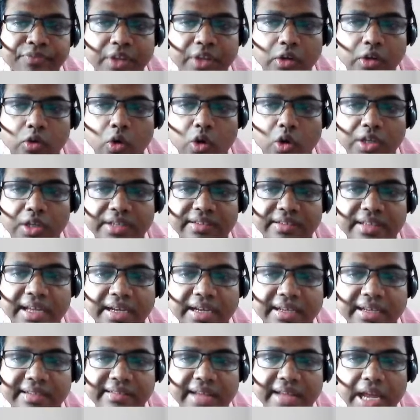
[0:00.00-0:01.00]
Knowledge
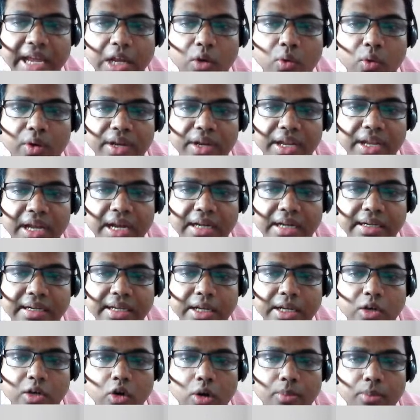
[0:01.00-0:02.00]
that is acquiring
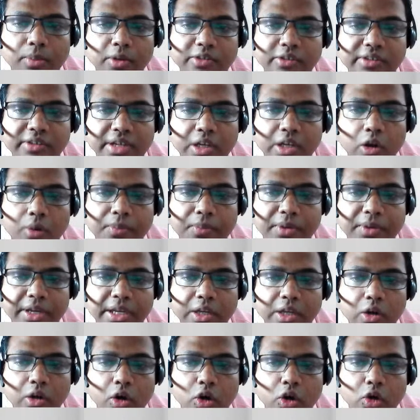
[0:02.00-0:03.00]
under compulsory
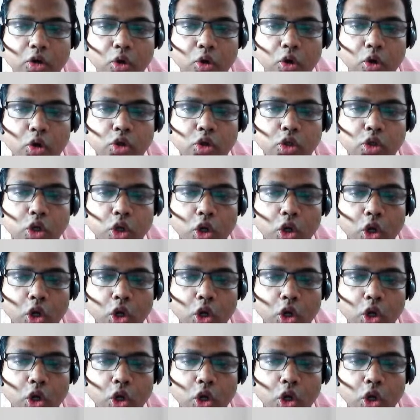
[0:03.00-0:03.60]
obtaining on hold